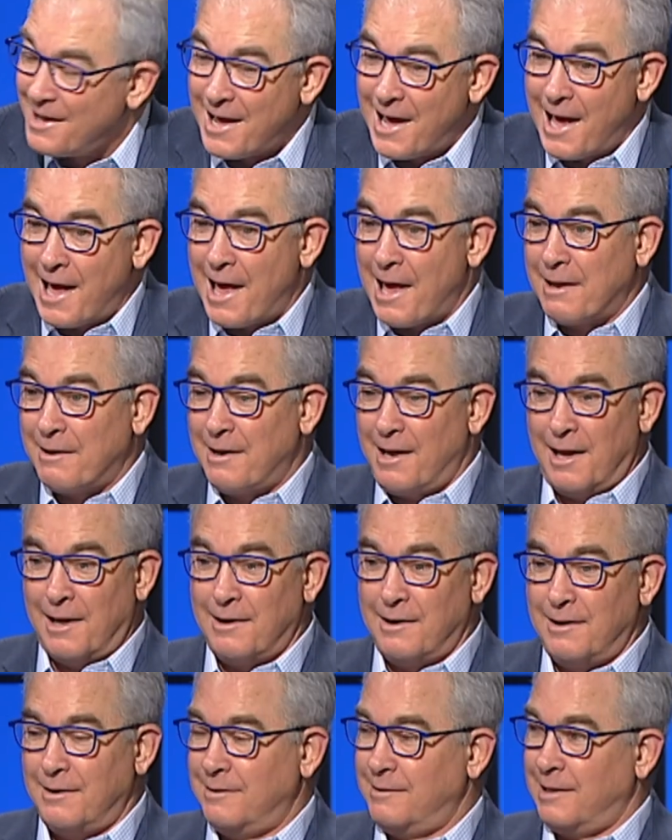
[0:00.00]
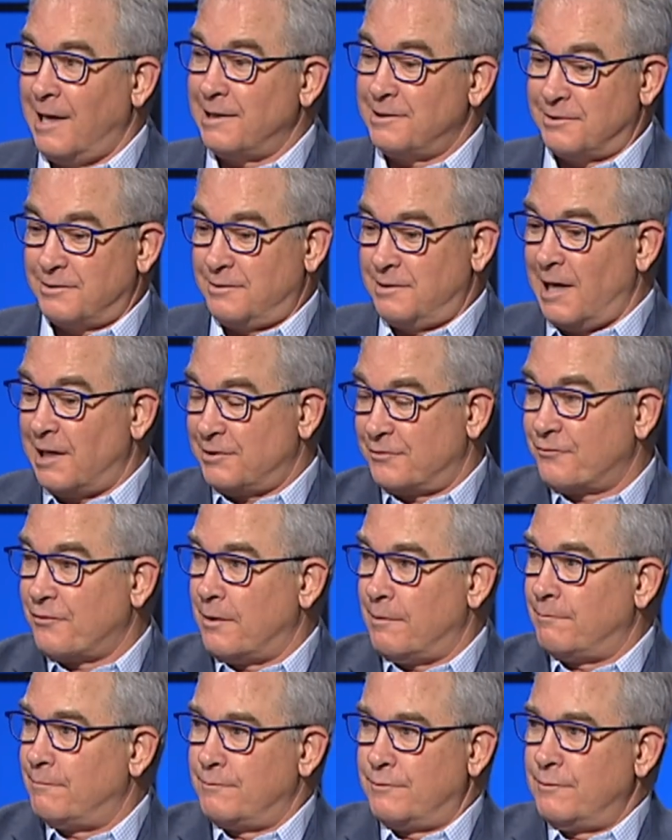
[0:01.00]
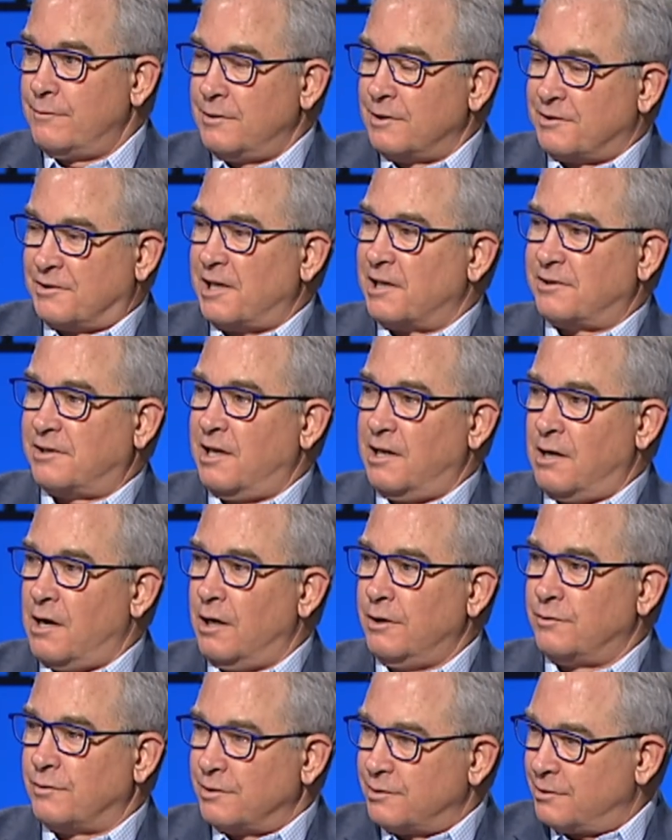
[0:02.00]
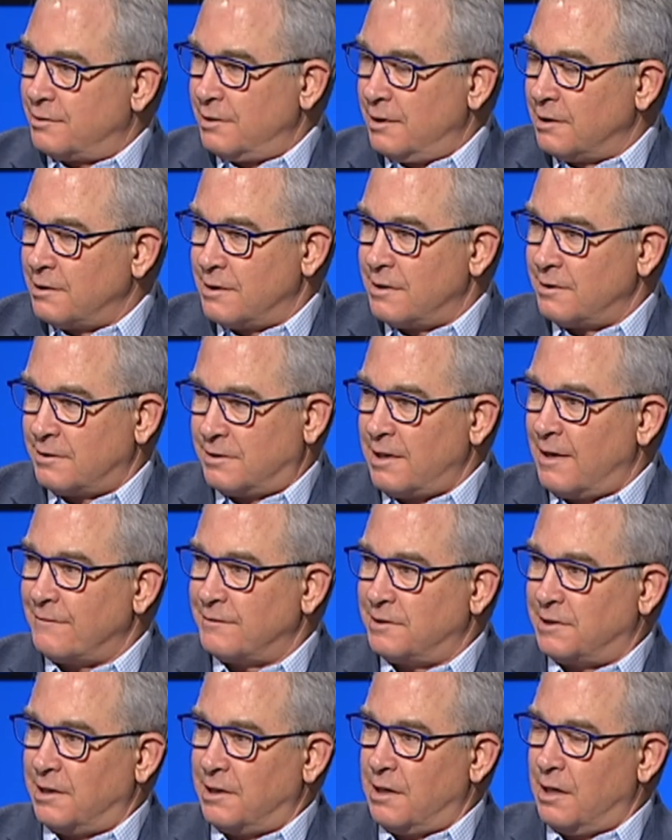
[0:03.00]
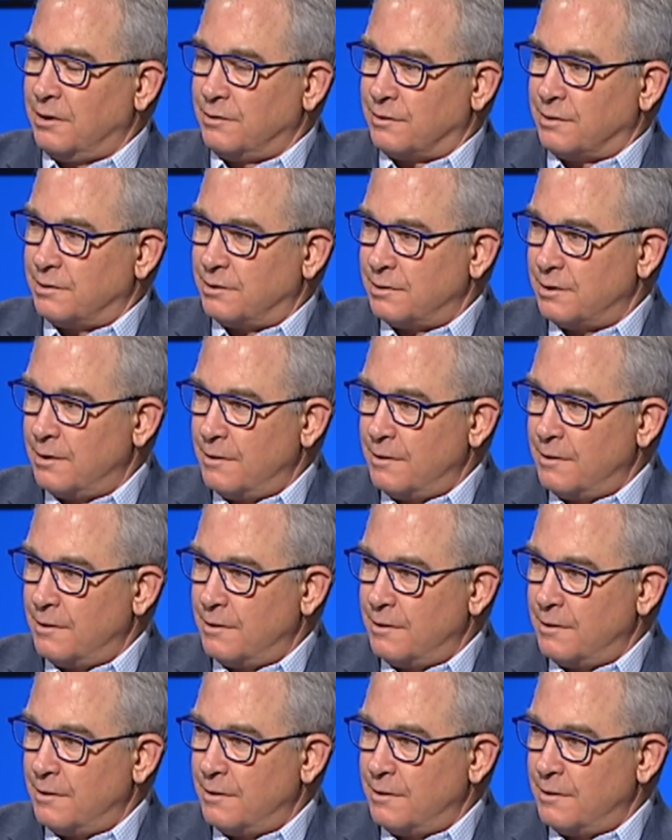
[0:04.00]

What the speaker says: and that's from the 1600s into the 1700s.